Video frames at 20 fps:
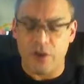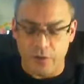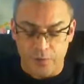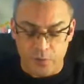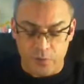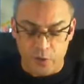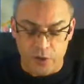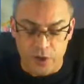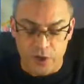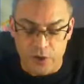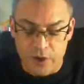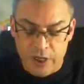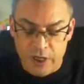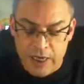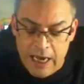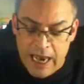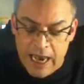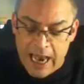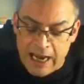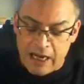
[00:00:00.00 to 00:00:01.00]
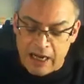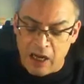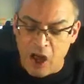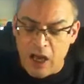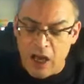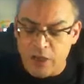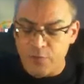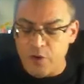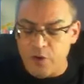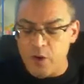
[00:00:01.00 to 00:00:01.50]
for you. And
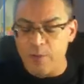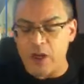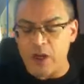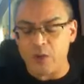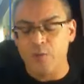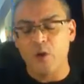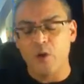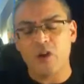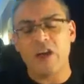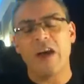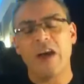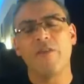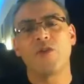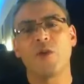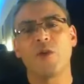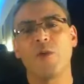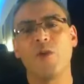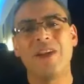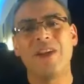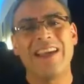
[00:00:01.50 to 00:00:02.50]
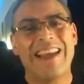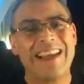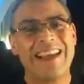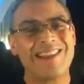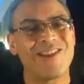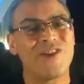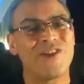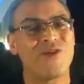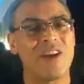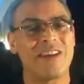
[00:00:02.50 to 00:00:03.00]
clients feel much more comfortable and less
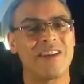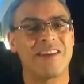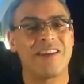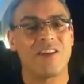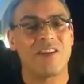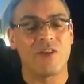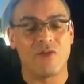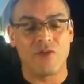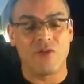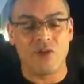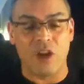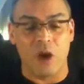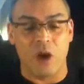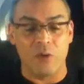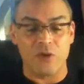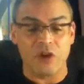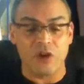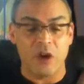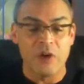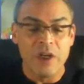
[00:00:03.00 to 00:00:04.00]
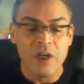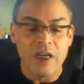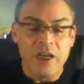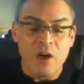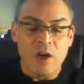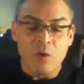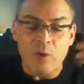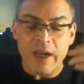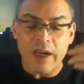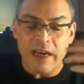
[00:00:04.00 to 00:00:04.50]
stressed as a result. So
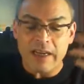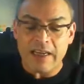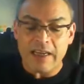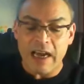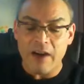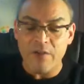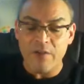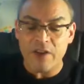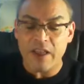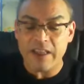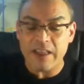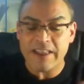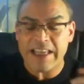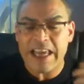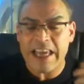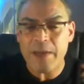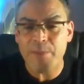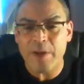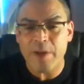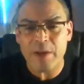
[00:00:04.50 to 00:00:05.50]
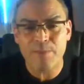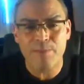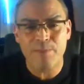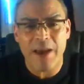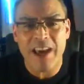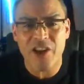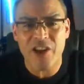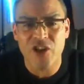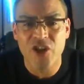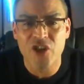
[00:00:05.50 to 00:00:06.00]
we uncover the deepest
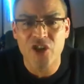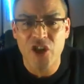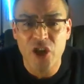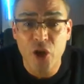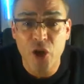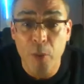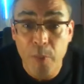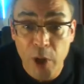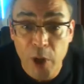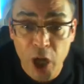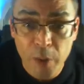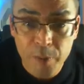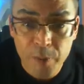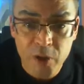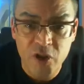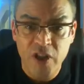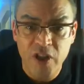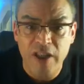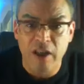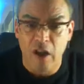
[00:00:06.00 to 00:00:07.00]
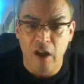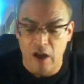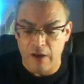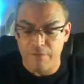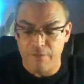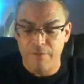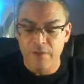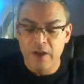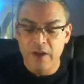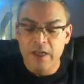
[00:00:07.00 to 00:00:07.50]
passions and your purpose in
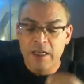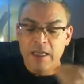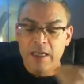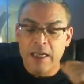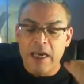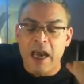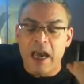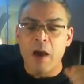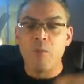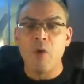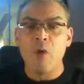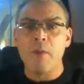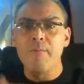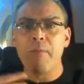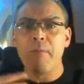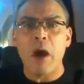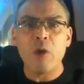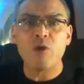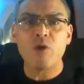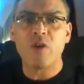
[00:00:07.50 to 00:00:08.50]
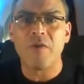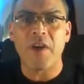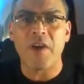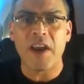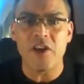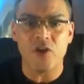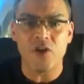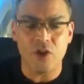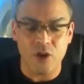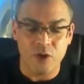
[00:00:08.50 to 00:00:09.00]
life, and what
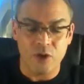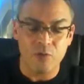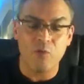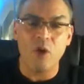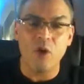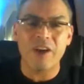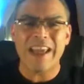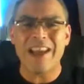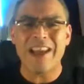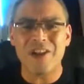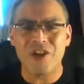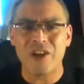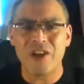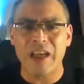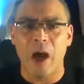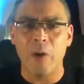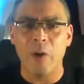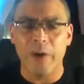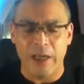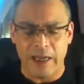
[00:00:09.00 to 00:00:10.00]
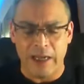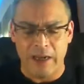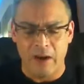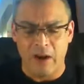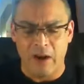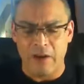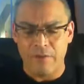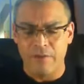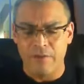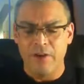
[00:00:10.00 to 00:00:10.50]
motivates you, what gets you going in
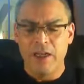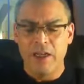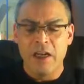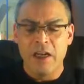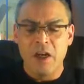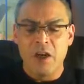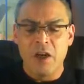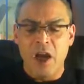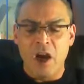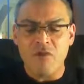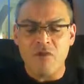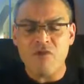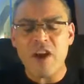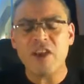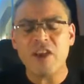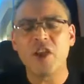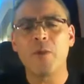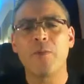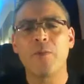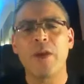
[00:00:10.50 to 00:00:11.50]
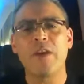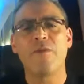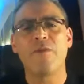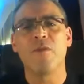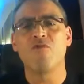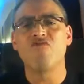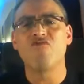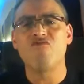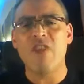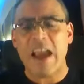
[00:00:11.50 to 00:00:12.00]
life. A recipe
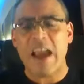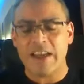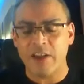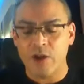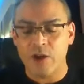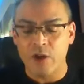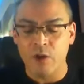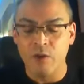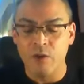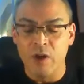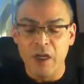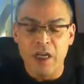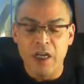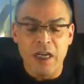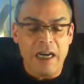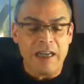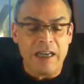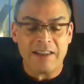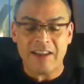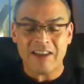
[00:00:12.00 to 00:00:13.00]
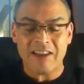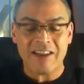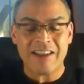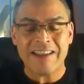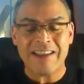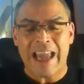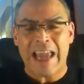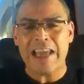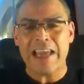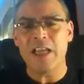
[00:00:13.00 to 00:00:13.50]
for radical,
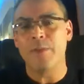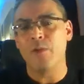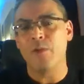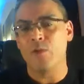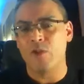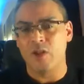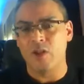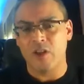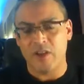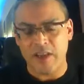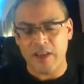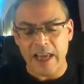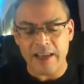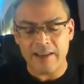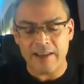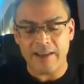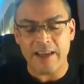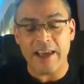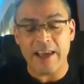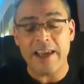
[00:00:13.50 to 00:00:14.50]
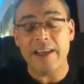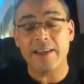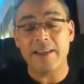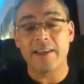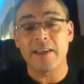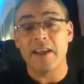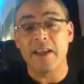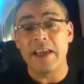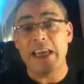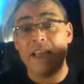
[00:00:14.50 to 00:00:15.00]
sustainable success
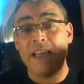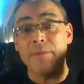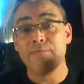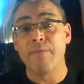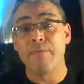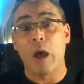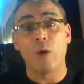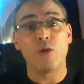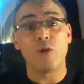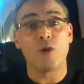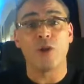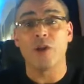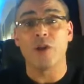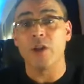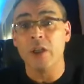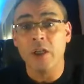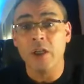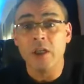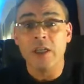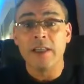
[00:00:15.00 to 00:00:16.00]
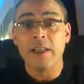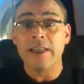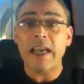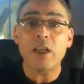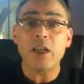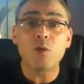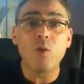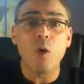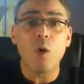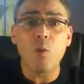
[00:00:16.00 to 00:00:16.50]
is in motion.
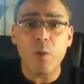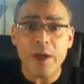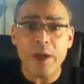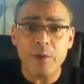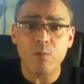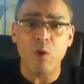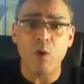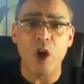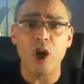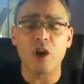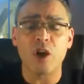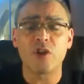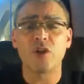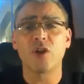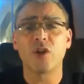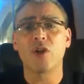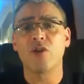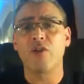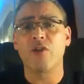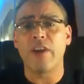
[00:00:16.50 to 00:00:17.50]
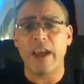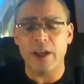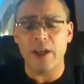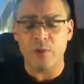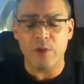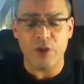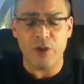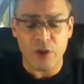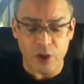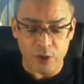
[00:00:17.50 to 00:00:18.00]
That's what we work to
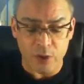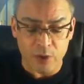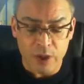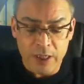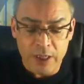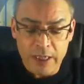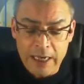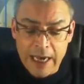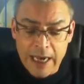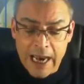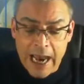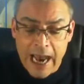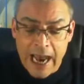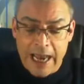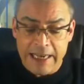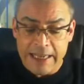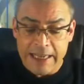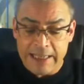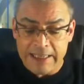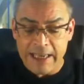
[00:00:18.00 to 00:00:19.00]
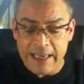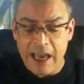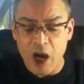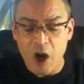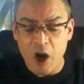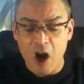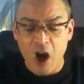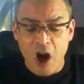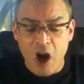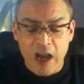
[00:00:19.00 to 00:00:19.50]
create with you. And it's
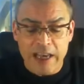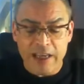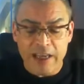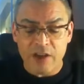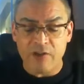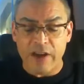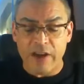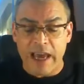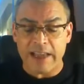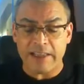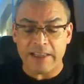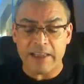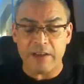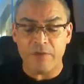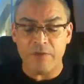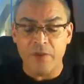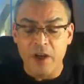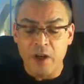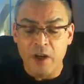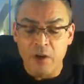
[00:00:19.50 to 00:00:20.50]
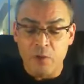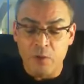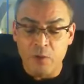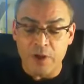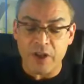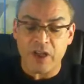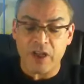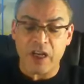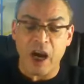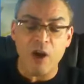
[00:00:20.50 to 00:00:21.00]
highly creative
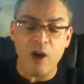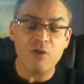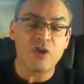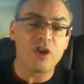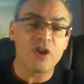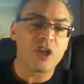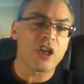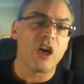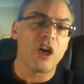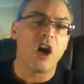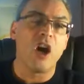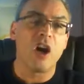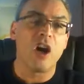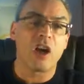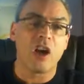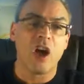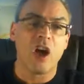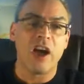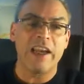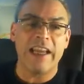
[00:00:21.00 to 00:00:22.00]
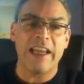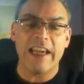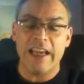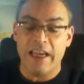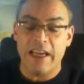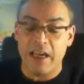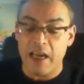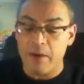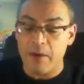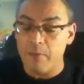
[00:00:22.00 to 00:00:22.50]
with a coach and a client
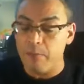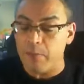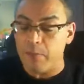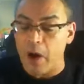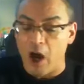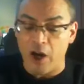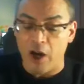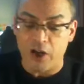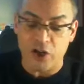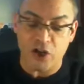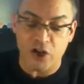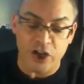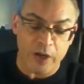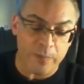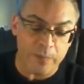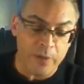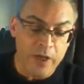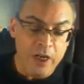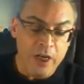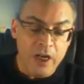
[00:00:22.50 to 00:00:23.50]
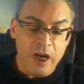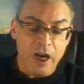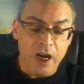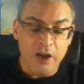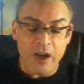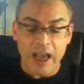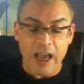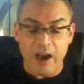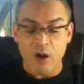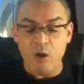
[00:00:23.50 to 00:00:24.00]
in partnership.
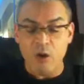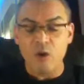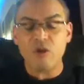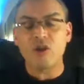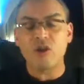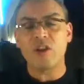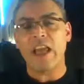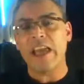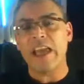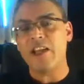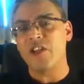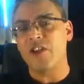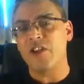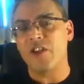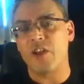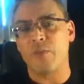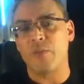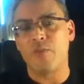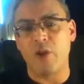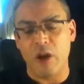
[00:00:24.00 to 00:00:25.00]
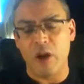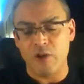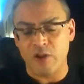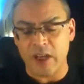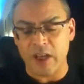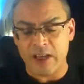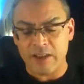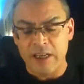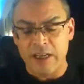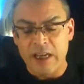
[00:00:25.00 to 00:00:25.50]
And at all stages of the
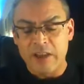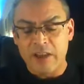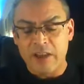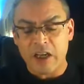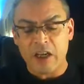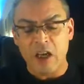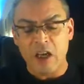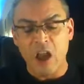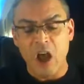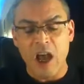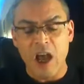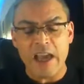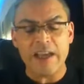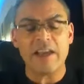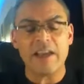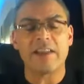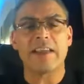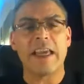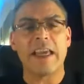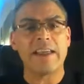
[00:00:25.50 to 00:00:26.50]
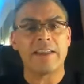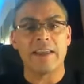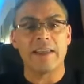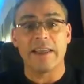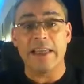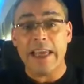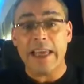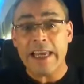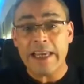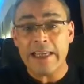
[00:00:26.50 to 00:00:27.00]
process, the client takes the
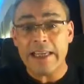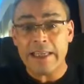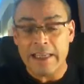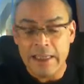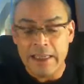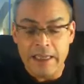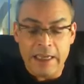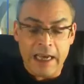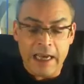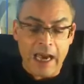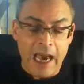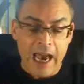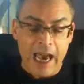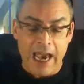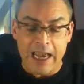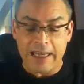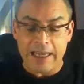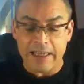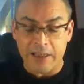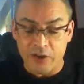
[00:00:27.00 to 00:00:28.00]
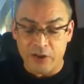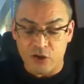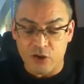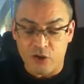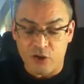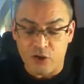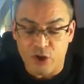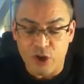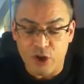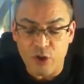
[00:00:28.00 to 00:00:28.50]
lead and
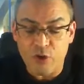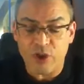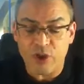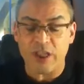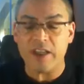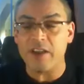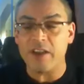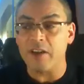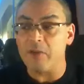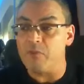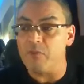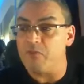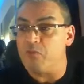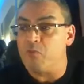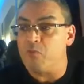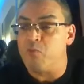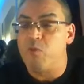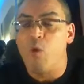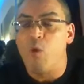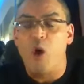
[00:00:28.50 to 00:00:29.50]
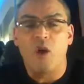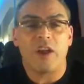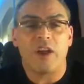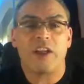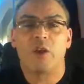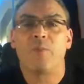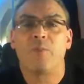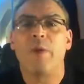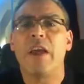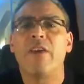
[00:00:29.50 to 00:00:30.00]
choosing what
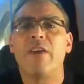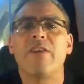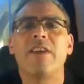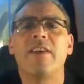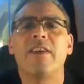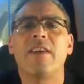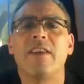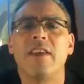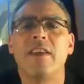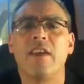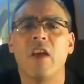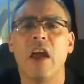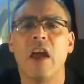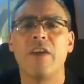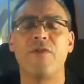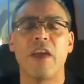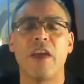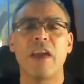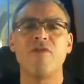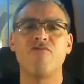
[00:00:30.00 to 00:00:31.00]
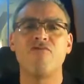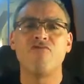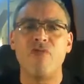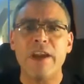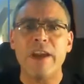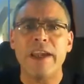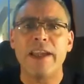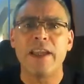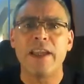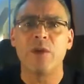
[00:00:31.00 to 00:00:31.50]
experiences in life they
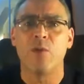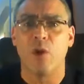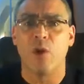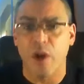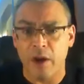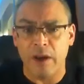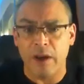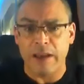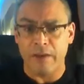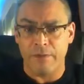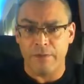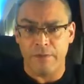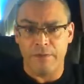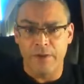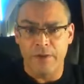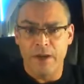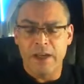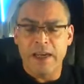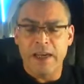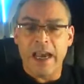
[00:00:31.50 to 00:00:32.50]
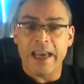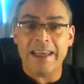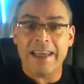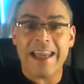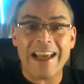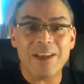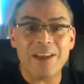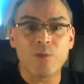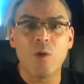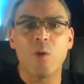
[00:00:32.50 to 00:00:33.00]
really want to live. And
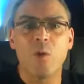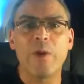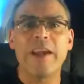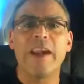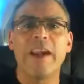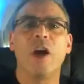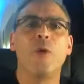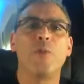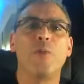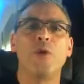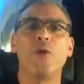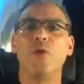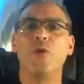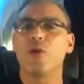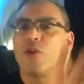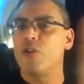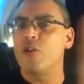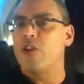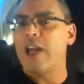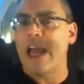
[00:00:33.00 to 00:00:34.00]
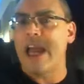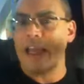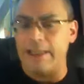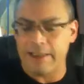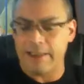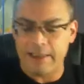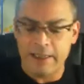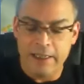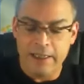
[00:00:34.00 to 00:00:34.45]
that's what we help you create.